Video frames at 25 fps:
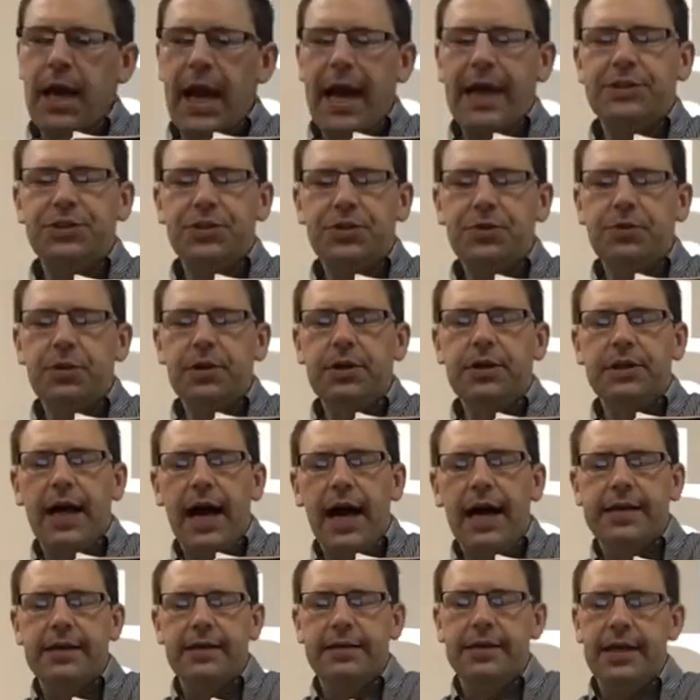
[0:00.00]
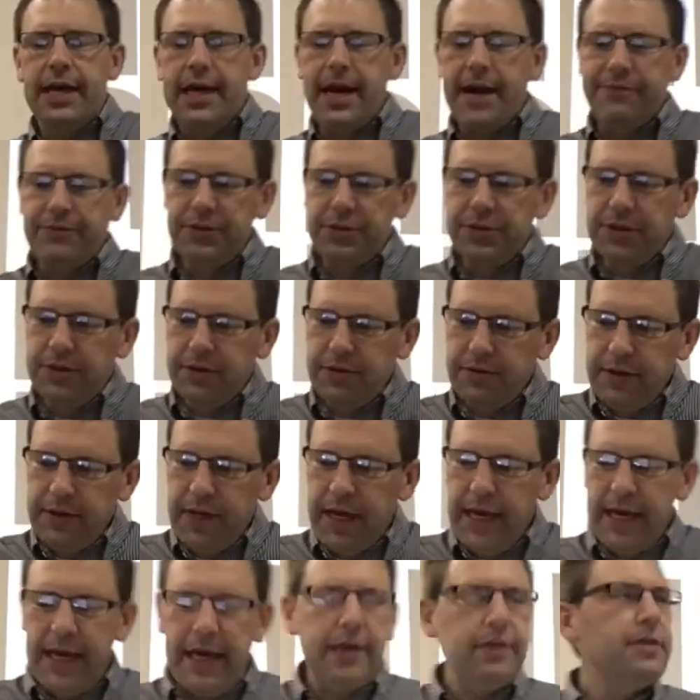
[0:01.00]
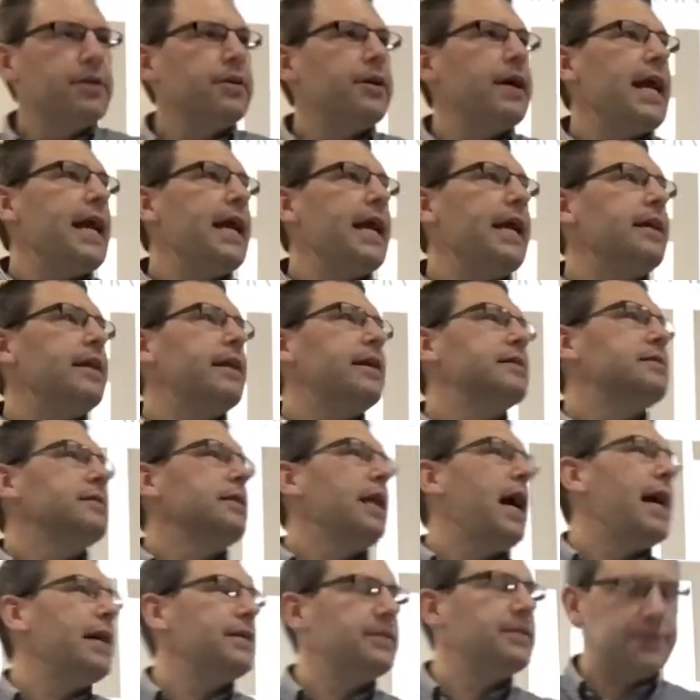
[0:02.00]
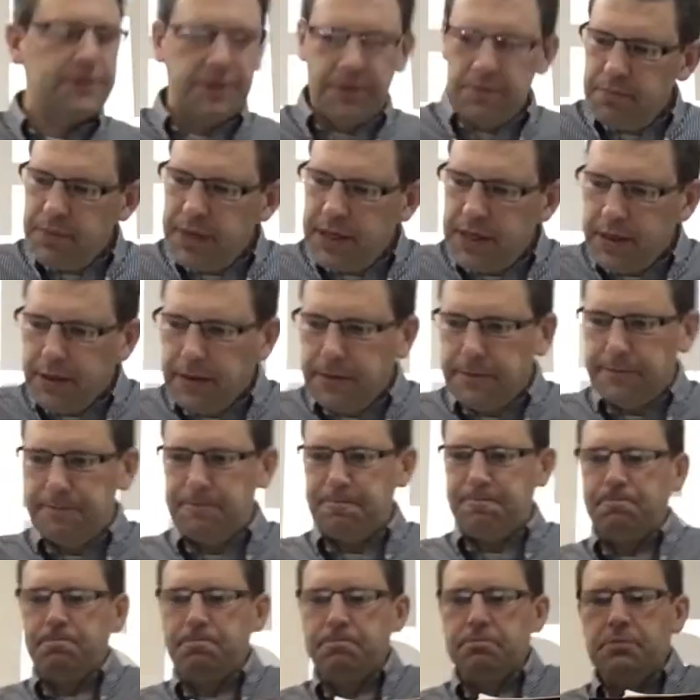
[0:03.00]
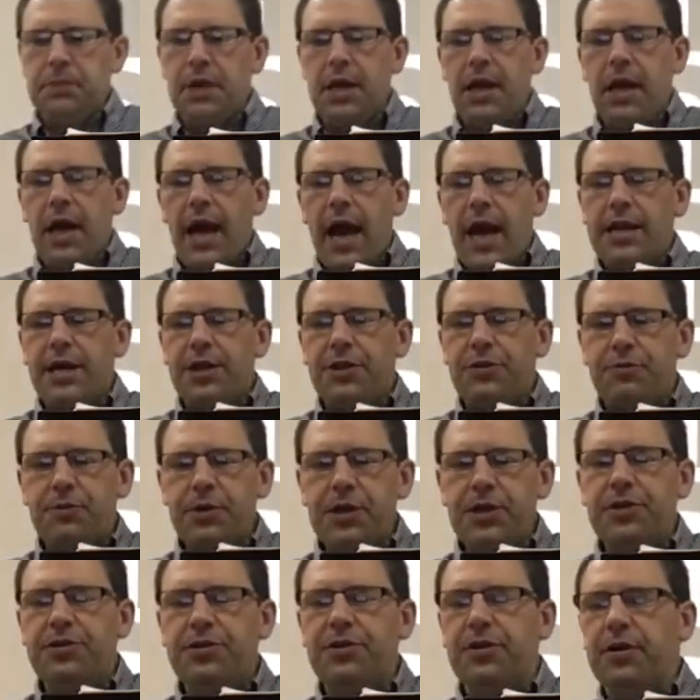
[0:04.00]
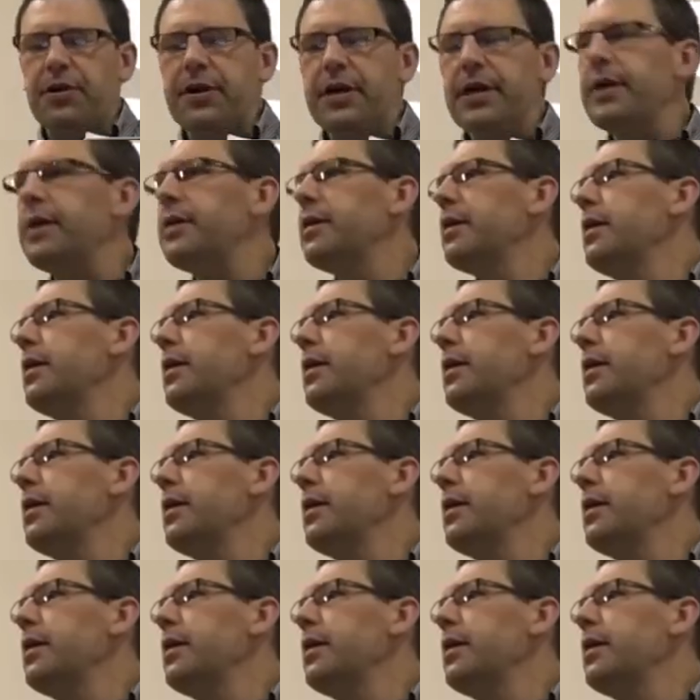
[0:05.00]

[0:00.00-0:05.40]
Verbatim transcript: At 2 o'clock in the afternoon, Hitler ate his last meal, and at 3.30,